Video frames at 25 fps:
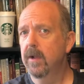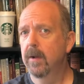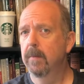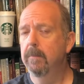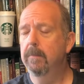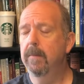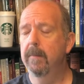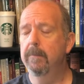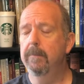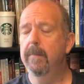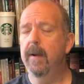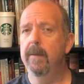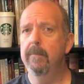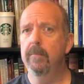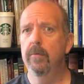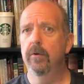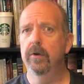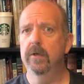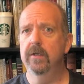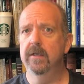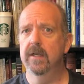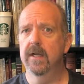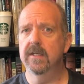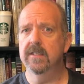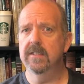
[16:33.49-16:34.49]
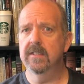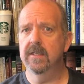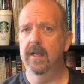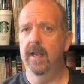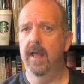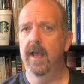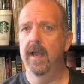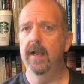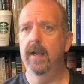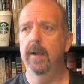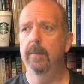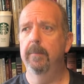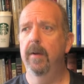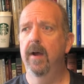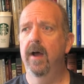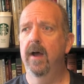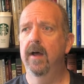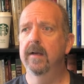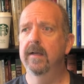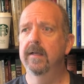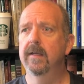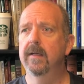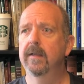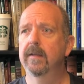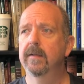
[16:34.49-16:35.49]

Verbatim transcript: but by more dust lying upon it.